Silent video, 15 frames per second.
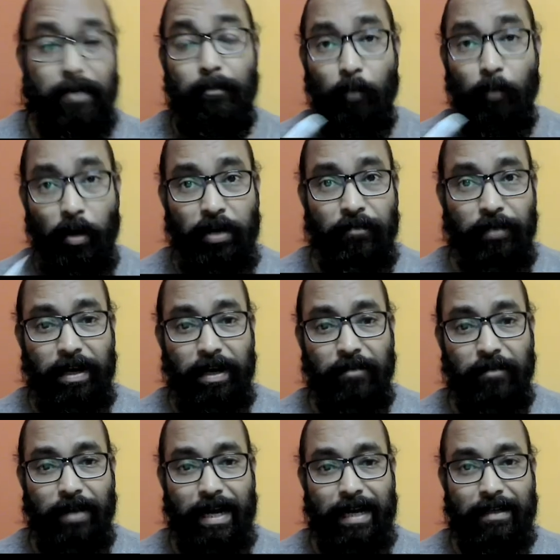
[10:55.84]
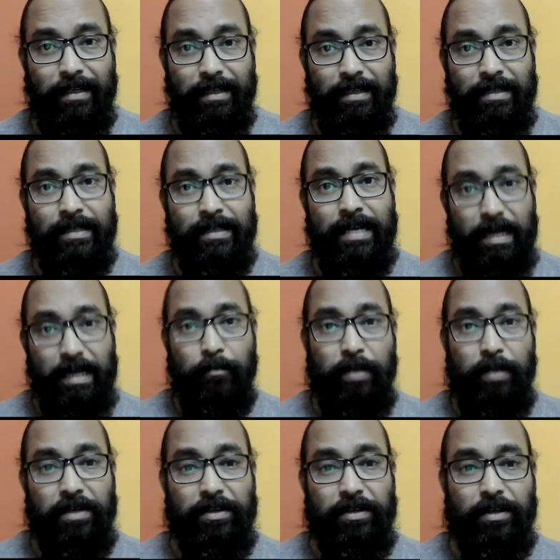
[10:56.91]
Modified fact is
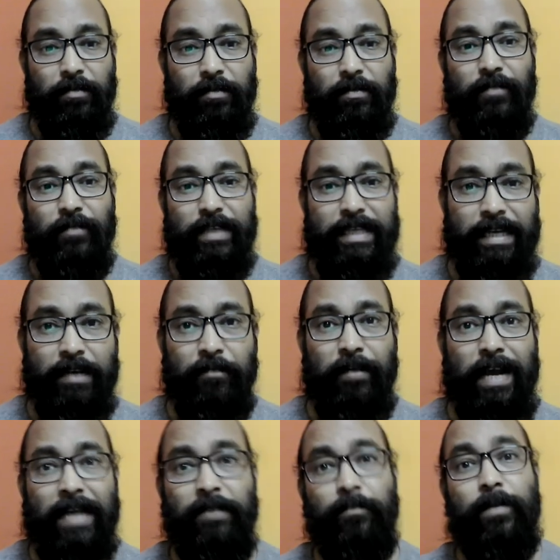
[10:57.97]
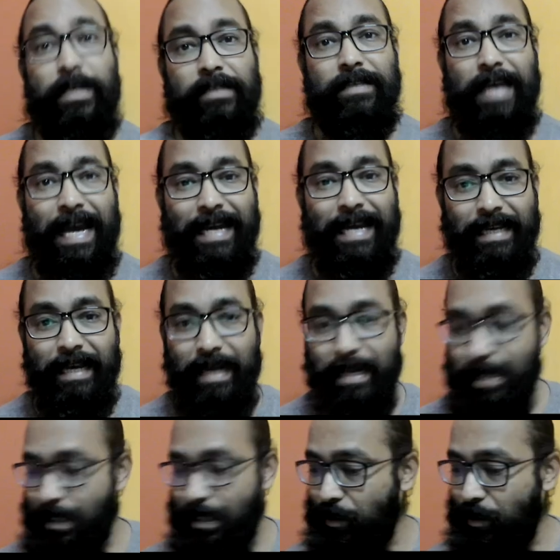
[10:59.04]
combination of the physical fact plus idea.
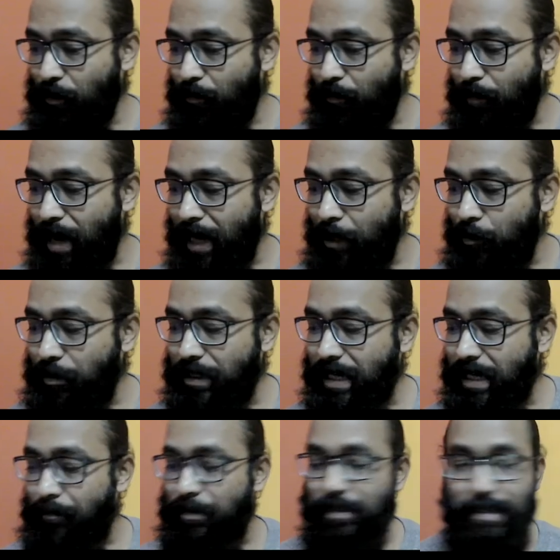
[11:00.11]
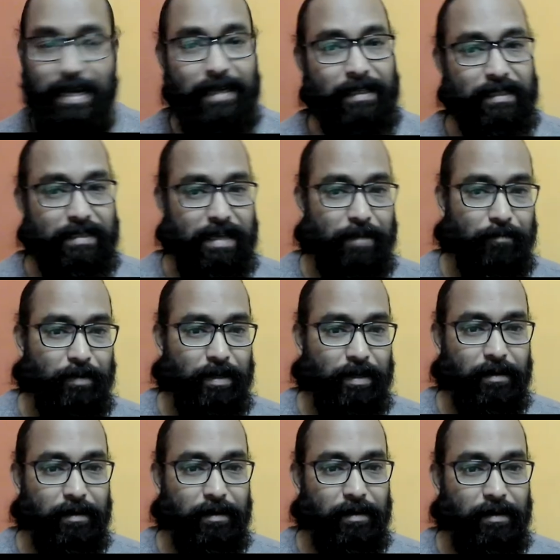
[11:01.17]
So mango jam is that example.
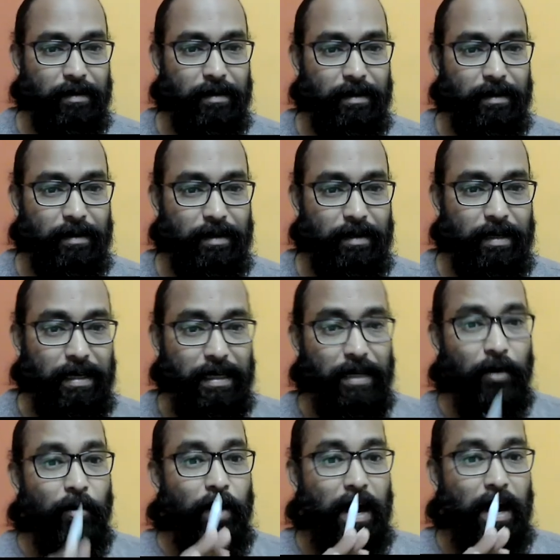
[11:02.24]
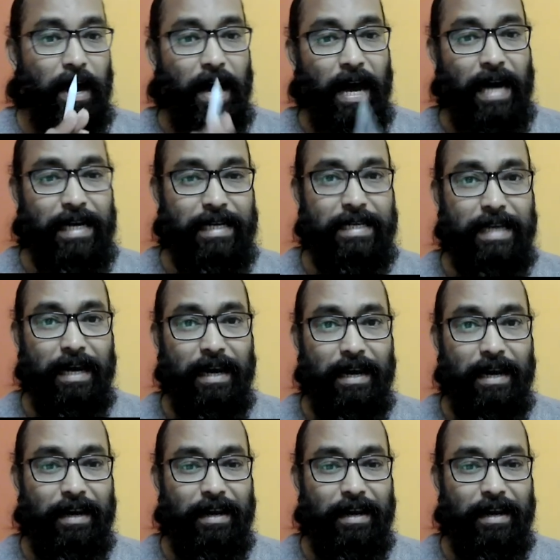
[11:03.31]
Now, idea.